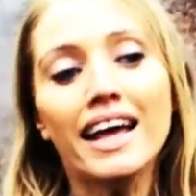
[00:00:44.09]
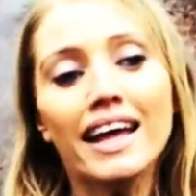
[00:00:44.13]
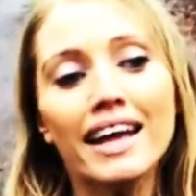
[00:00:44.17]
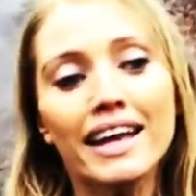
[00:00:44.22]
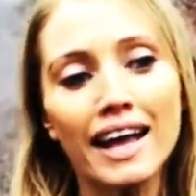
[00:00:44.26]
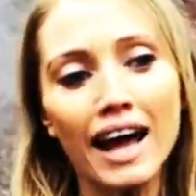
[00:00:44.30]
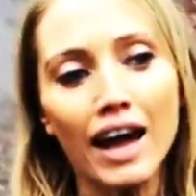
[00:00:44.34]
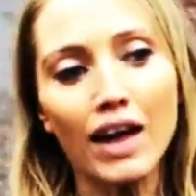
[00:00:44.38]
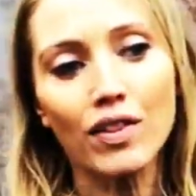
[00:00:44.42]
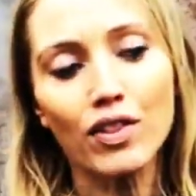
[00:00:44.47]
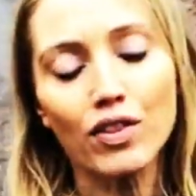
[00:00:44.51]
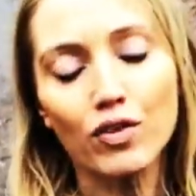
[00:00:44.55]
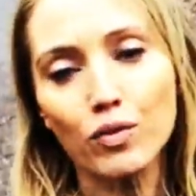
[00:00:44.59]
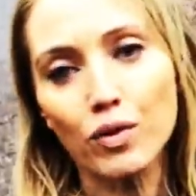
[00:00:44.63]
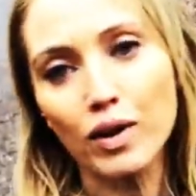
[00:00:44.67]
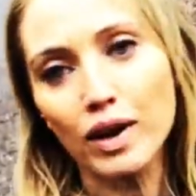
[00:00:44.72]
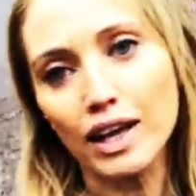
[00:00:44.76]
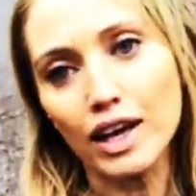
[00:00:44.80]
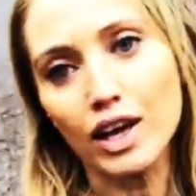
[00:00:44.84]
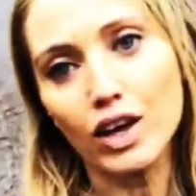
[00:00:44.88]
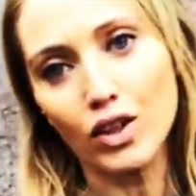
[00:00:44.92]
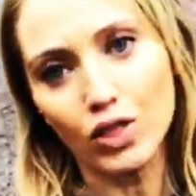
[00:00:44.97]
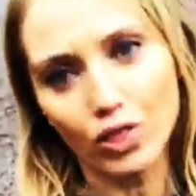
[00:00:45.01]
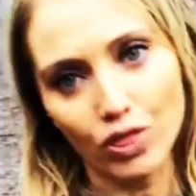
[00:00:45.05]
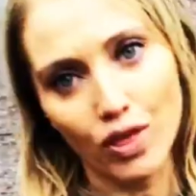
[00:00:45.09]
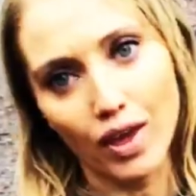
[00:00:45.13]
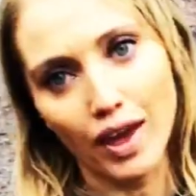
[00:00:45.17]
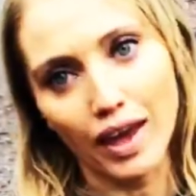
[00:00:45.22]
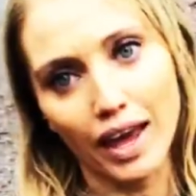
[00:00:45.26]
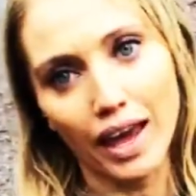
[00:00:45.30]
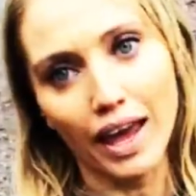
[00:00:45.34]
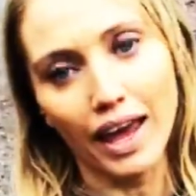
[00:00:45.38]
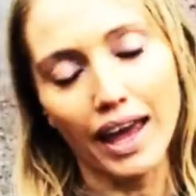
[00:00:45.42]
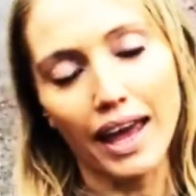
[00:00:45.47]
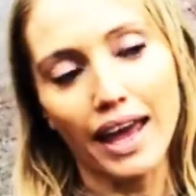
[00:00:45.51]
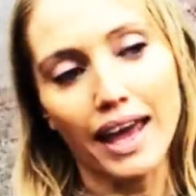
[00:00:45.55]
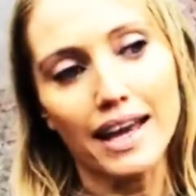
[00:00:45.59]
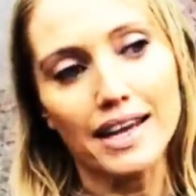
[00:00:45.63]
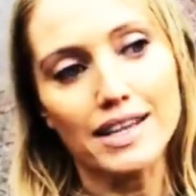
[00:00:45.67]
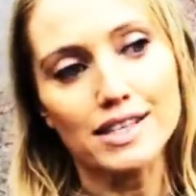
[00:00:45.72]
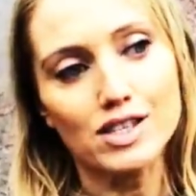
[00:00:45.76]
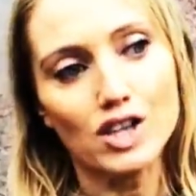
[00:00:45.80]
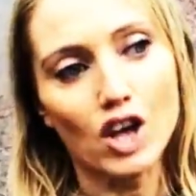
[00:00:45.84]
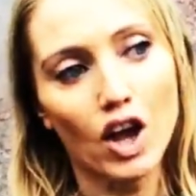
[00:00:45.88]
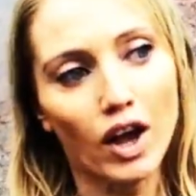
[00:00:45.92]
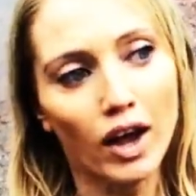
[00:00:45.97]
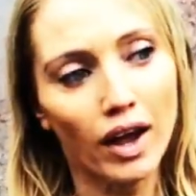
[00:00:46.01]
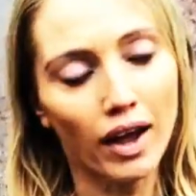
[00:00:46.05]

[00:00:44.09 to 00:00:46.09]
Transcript: Now the really good thing is,